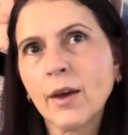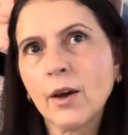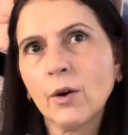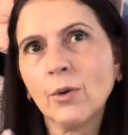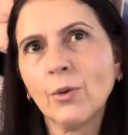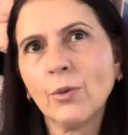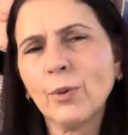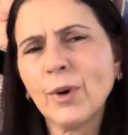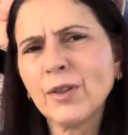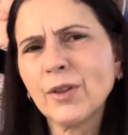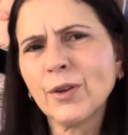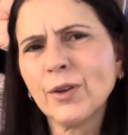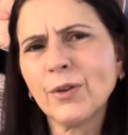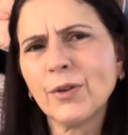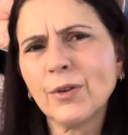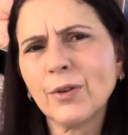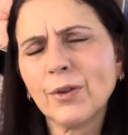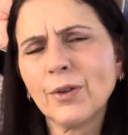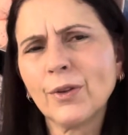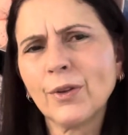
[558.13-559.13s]
whether
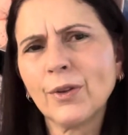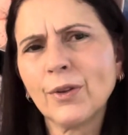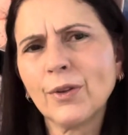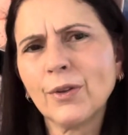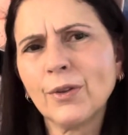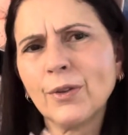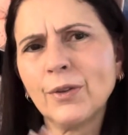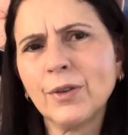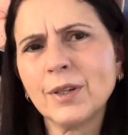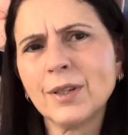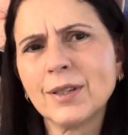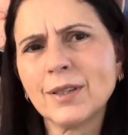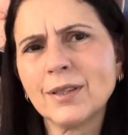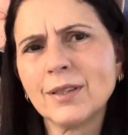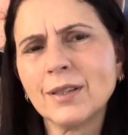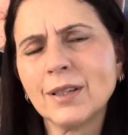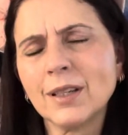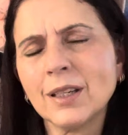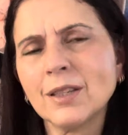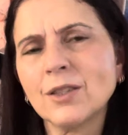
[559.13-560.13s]

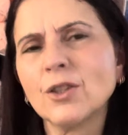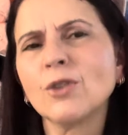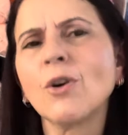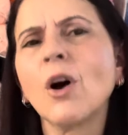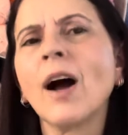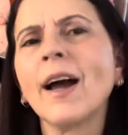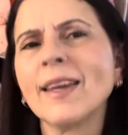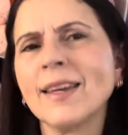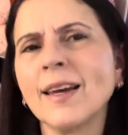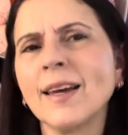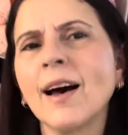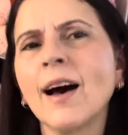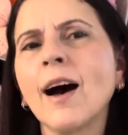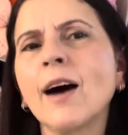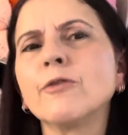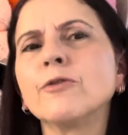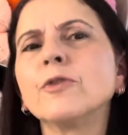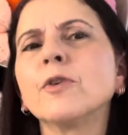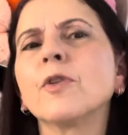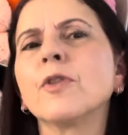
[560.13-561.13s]
this is the right
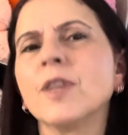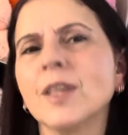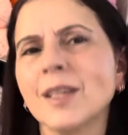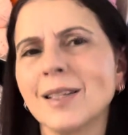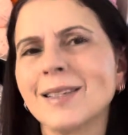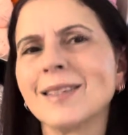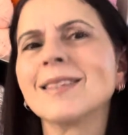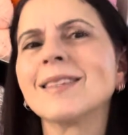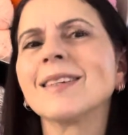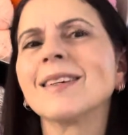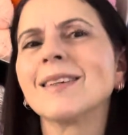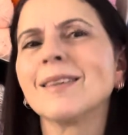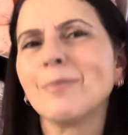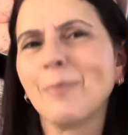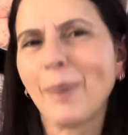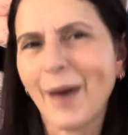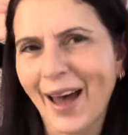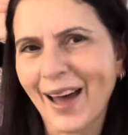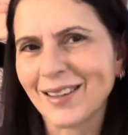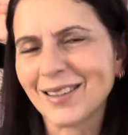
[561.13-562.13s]
yarn for this
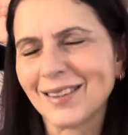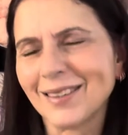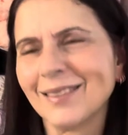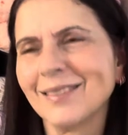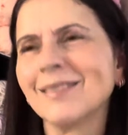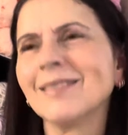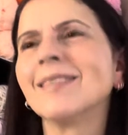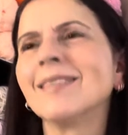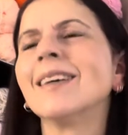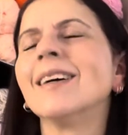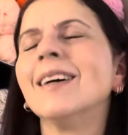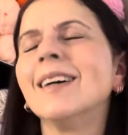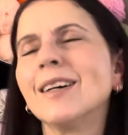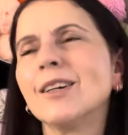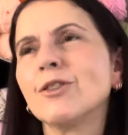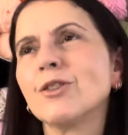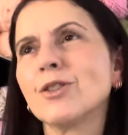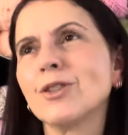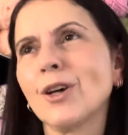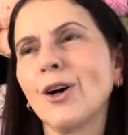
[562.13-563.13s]
pattern.
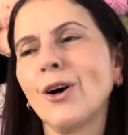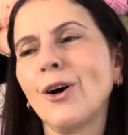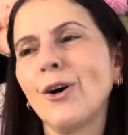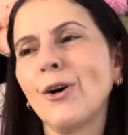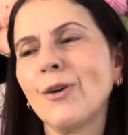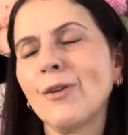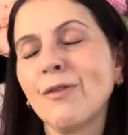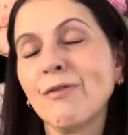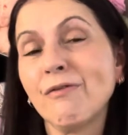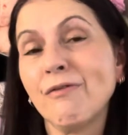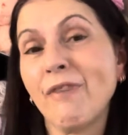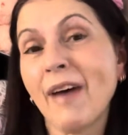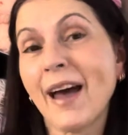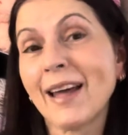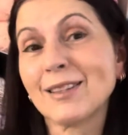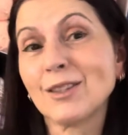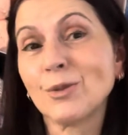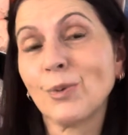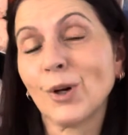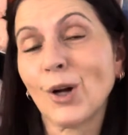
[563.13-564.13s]
So
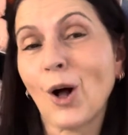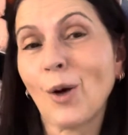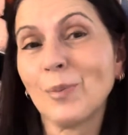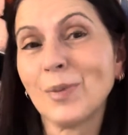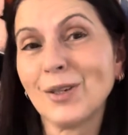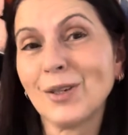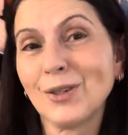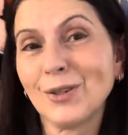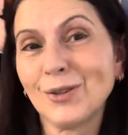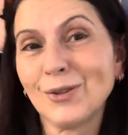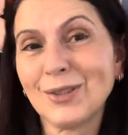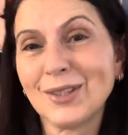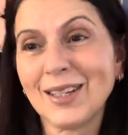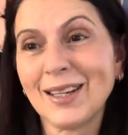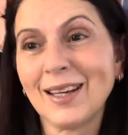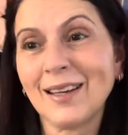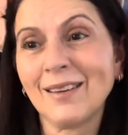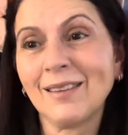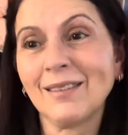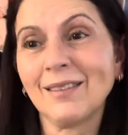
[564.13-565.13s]
that's what I'll be
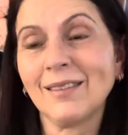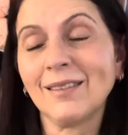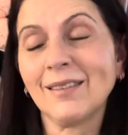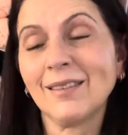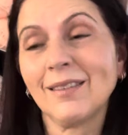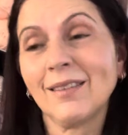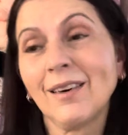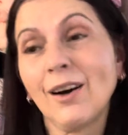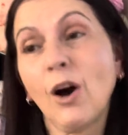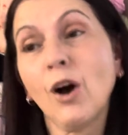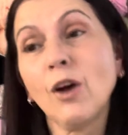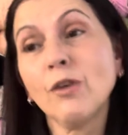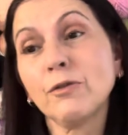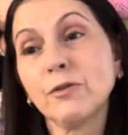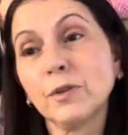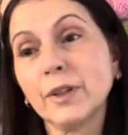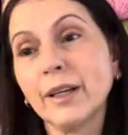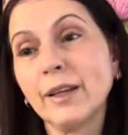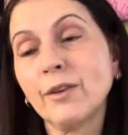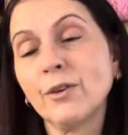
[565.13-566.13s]
using,
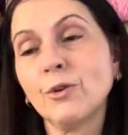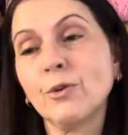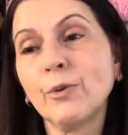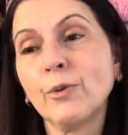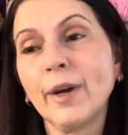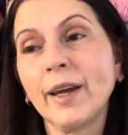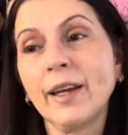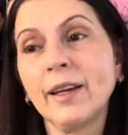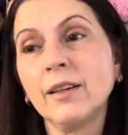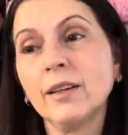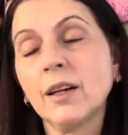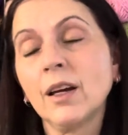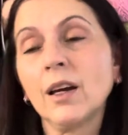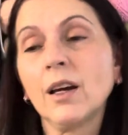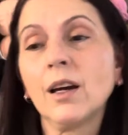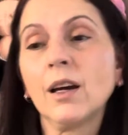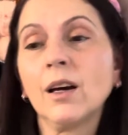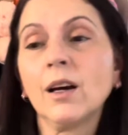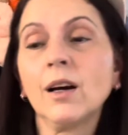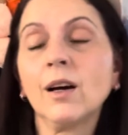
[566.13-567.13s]
hopefully the red,
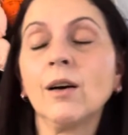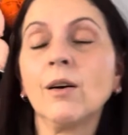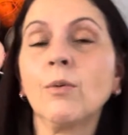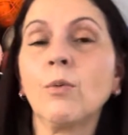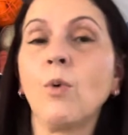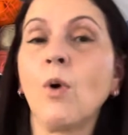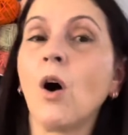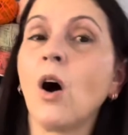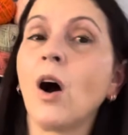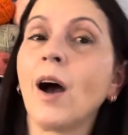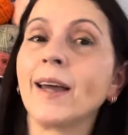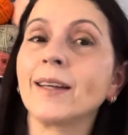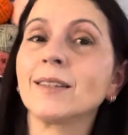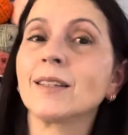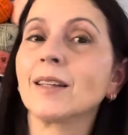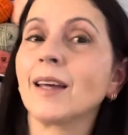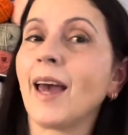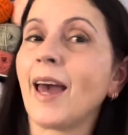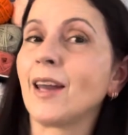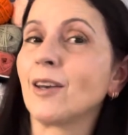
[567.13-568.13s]

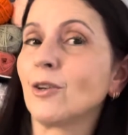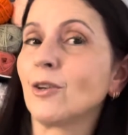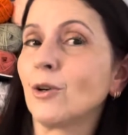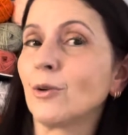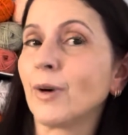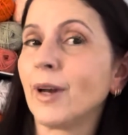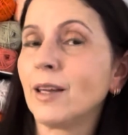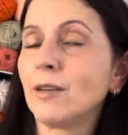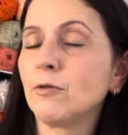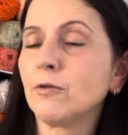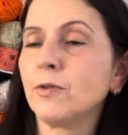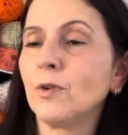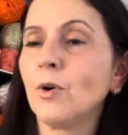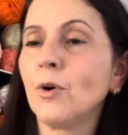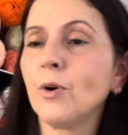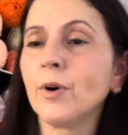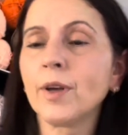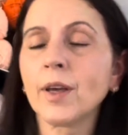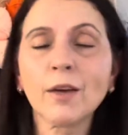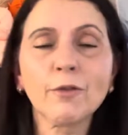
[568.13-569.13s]
white and green
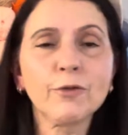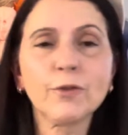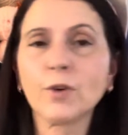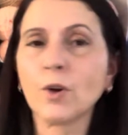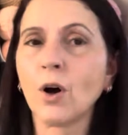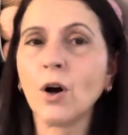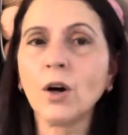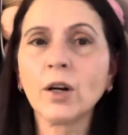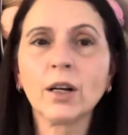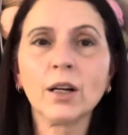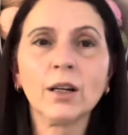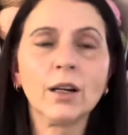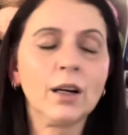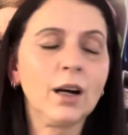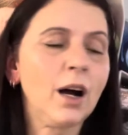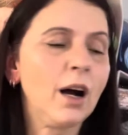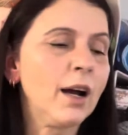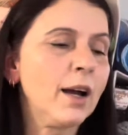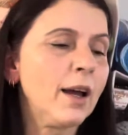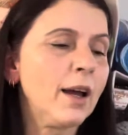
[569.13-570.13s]
for. If not,
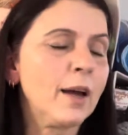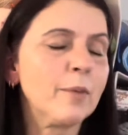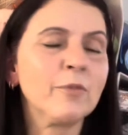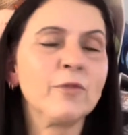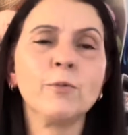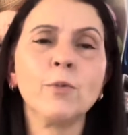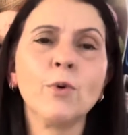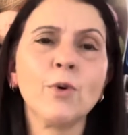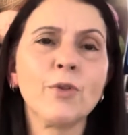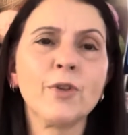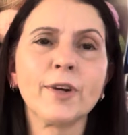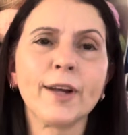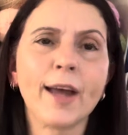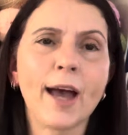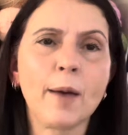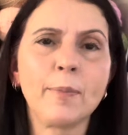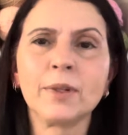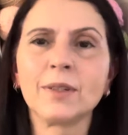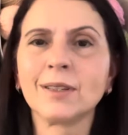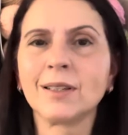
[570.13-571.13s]
I am more than
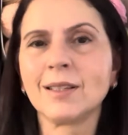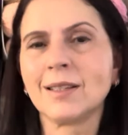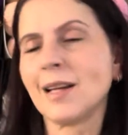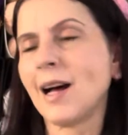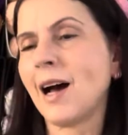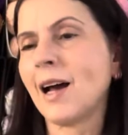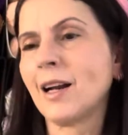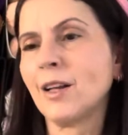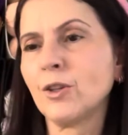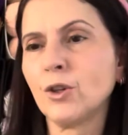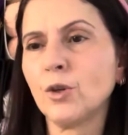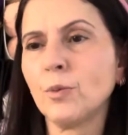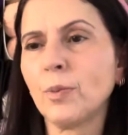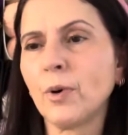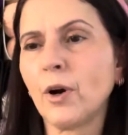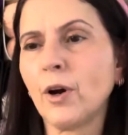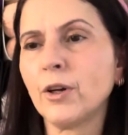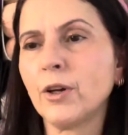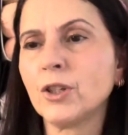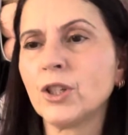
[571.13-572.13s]
happy to start a new
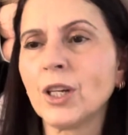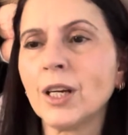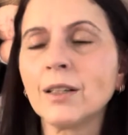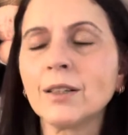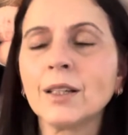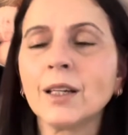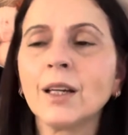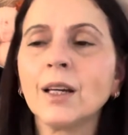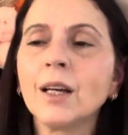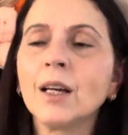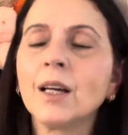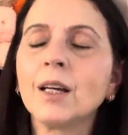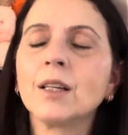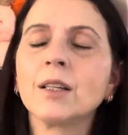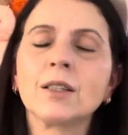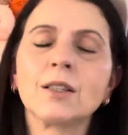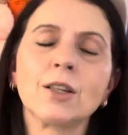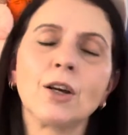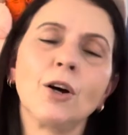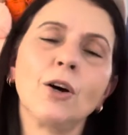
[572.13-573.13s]
project.
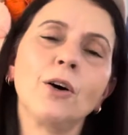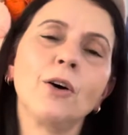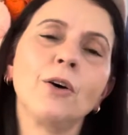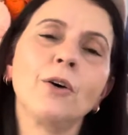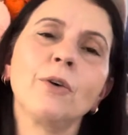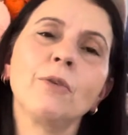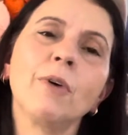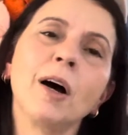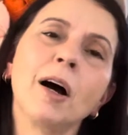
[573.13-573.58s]
So